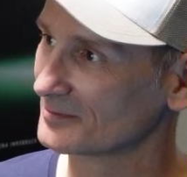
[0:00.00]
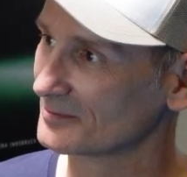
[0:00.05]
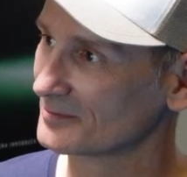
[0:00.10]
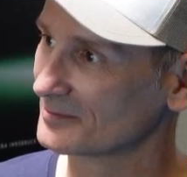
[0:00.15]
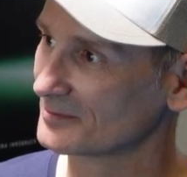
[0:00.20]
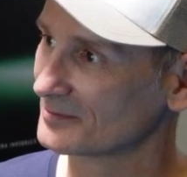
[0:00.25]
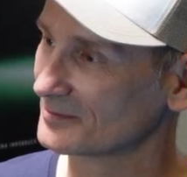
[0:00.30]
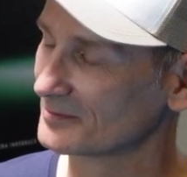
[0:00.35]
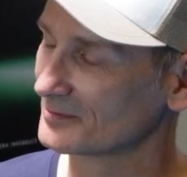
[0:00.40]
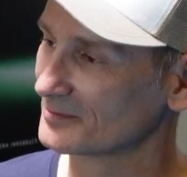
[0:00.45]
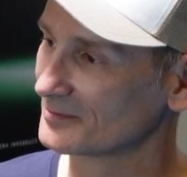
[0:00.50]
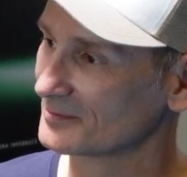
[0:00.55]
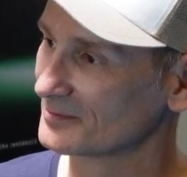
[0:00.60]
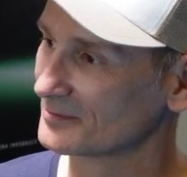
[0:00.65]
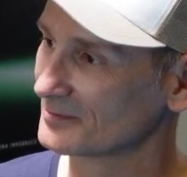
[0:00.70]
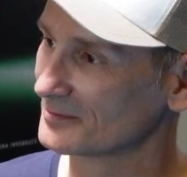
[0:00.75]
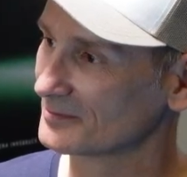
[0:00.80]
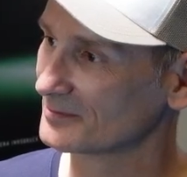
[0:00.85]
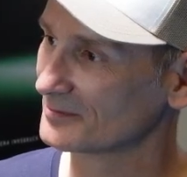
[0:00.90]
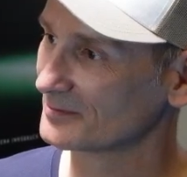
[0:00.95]

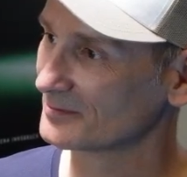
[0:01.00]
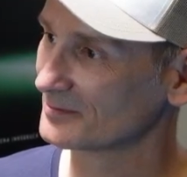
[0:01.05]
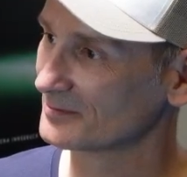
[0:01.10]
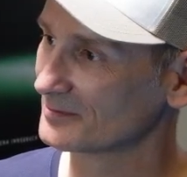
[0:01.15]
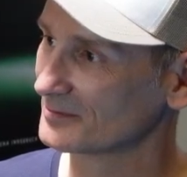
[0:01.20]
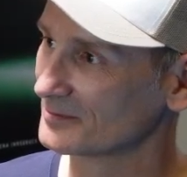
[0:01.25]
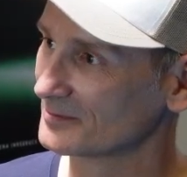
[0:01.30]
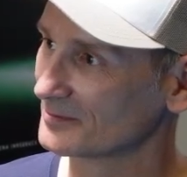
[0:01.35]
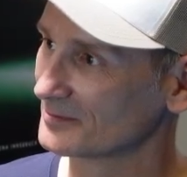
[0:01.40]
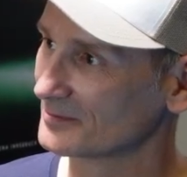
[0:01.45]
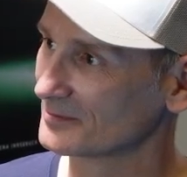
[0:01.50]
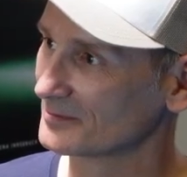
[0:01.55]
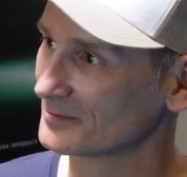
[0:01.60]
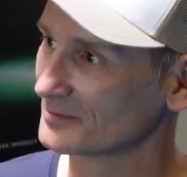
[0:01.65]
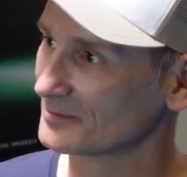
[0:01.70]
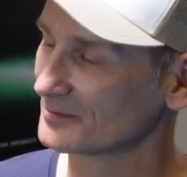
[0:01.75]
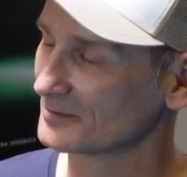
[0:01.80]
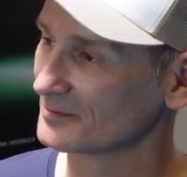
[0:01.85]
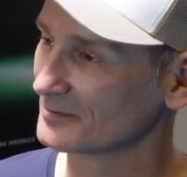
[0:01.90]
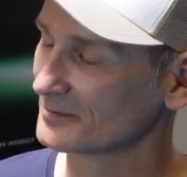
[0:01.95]

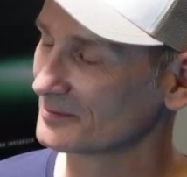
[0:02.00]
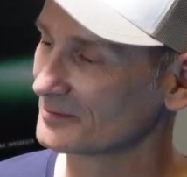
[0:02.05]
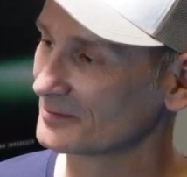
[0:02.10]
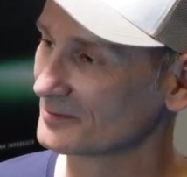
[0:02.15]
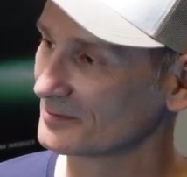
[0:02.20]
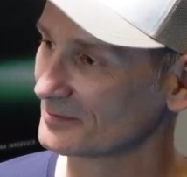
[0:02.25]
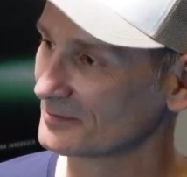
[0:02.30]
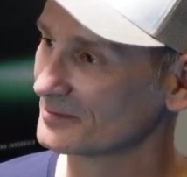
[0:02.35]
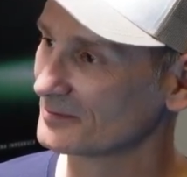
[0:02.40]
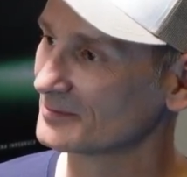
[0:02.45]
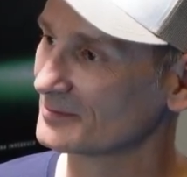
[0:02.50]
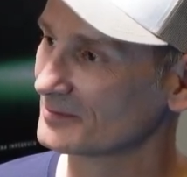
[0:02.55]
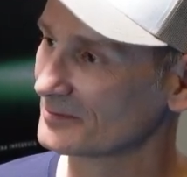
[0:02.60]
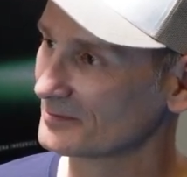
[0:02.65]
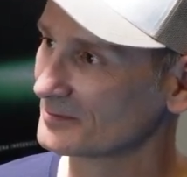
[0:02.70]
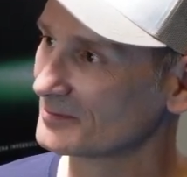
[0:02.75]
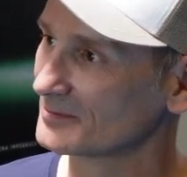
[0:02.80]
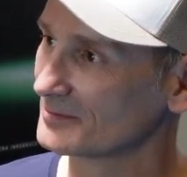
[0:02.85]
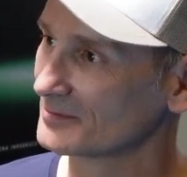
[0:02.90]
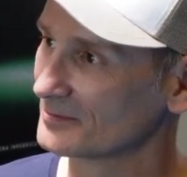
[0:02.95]

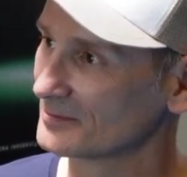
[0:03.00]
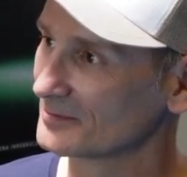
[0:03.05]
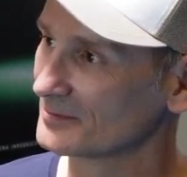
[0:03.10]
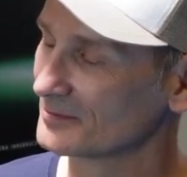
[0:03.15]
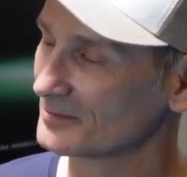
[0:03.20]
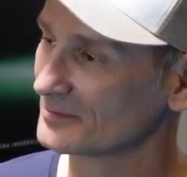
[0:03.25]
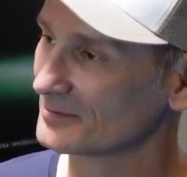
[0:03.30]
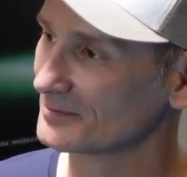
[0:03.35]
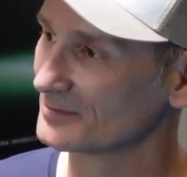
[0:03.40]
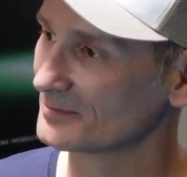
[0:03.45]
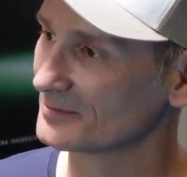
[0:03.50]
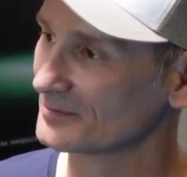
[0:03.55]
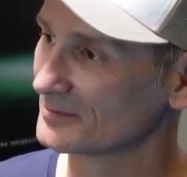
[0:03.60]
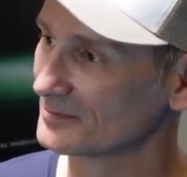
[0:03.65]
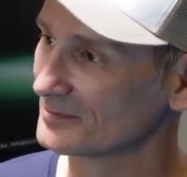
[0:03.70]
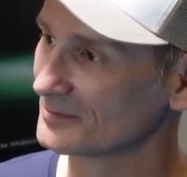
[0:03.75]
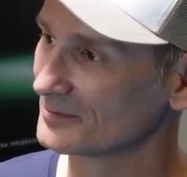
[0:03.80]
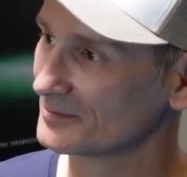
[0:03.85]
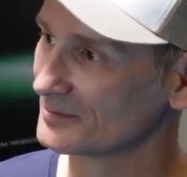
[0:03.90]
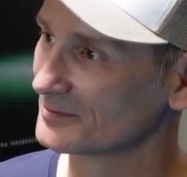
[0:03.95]

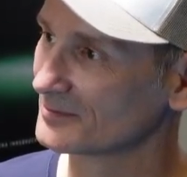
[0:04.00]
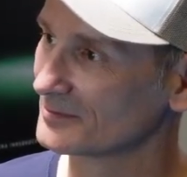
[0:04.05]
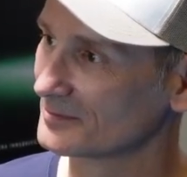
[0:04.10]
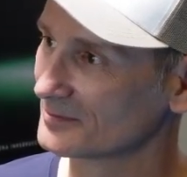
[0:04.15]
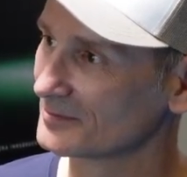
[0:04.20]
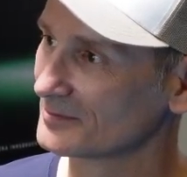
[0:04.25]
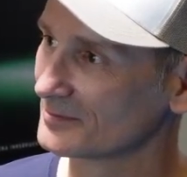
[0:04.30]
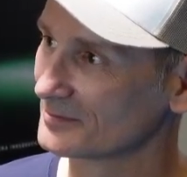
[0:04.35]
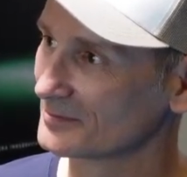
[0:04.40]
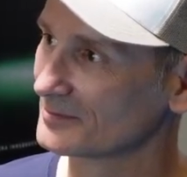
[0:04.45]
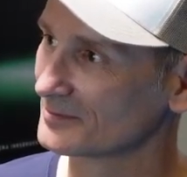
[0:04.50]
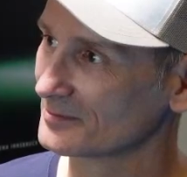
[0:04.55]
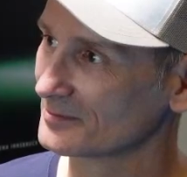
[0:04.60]
[no speech]